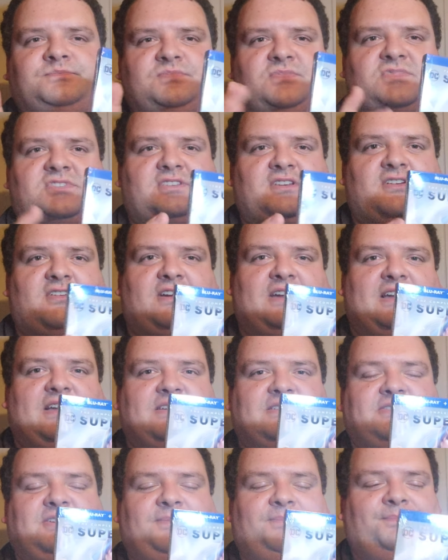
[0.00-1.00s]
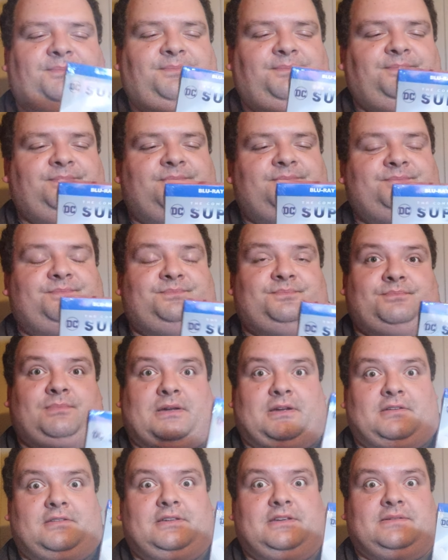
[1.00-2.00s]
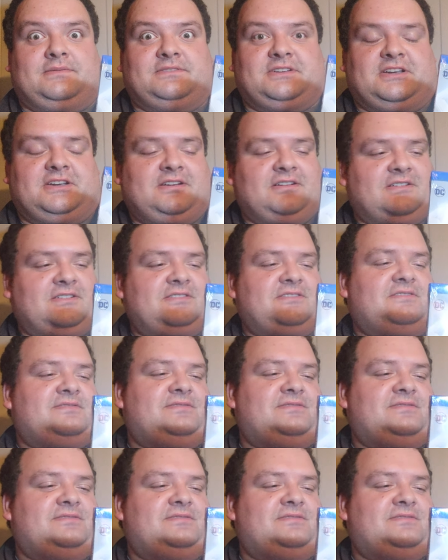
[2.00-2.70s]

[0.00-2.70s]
Sorry, guys. Apparently I'm tired.